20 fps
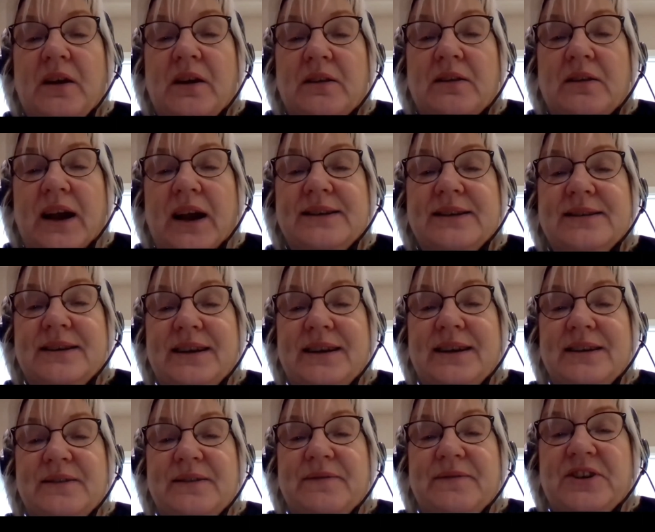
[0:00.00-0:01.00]
That is an
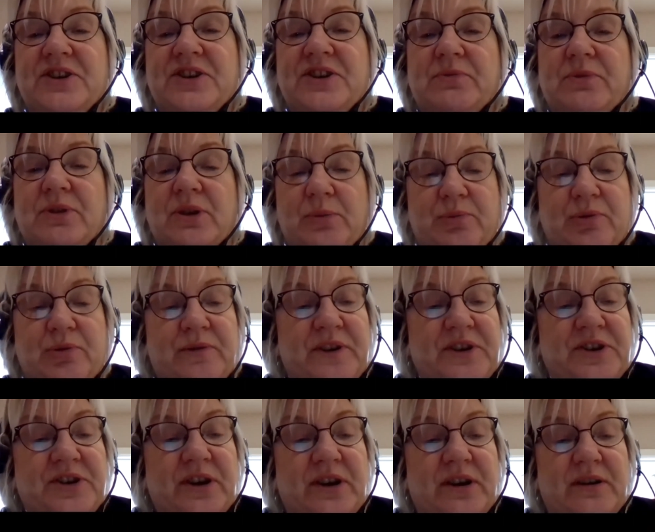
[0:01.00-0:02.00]
individual
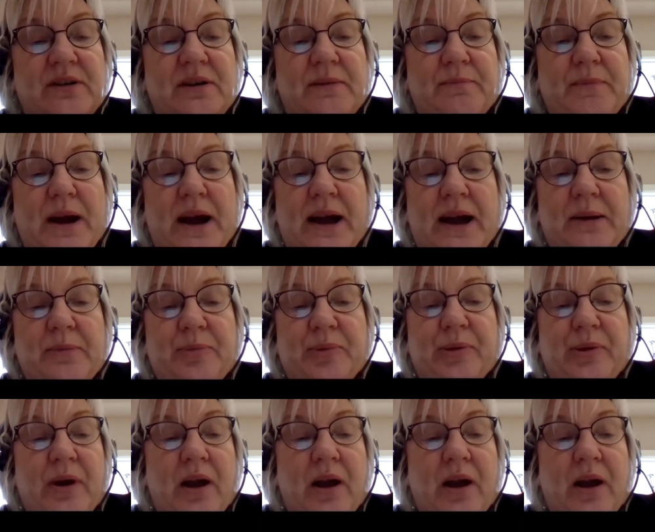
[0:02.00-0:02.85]
provision map.